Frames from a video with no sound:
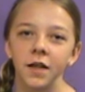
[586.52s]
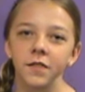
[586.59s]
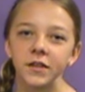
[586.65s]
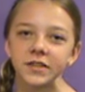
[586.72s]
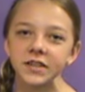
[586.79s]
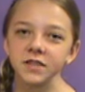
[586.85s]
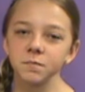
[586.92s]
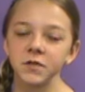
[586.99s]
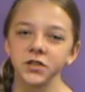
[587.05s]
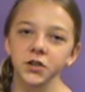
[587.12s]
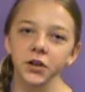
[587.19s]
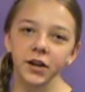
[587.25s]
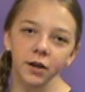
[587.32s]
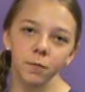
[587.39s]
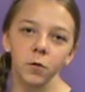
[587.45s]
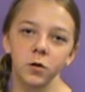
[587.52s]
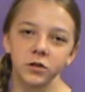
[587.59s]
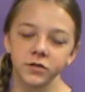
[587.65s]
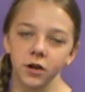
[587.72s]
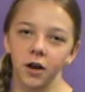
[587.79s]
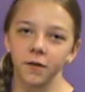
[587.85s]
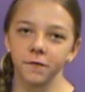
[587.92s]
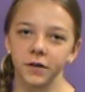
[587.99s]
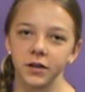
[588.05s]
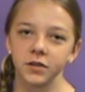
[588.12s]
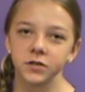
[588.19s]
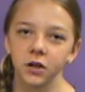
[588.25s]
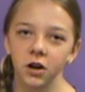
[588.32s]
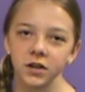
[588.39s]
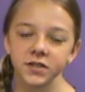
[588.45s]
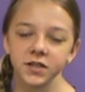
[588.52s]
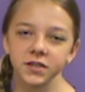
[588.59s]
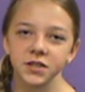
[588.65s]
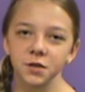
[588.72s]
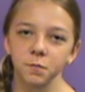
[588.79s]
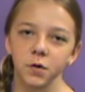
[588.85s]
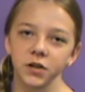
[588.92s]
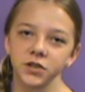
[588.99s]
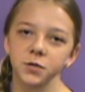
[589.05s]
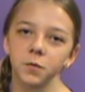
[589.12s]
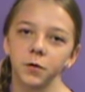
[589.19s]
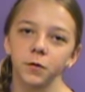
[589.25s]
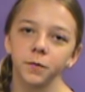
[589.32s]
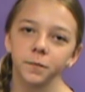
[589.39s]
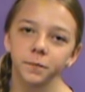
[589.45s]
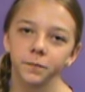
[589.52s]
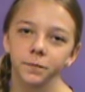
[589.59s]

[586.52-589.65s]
This is Mr. Gilmore's office, our assistant principal.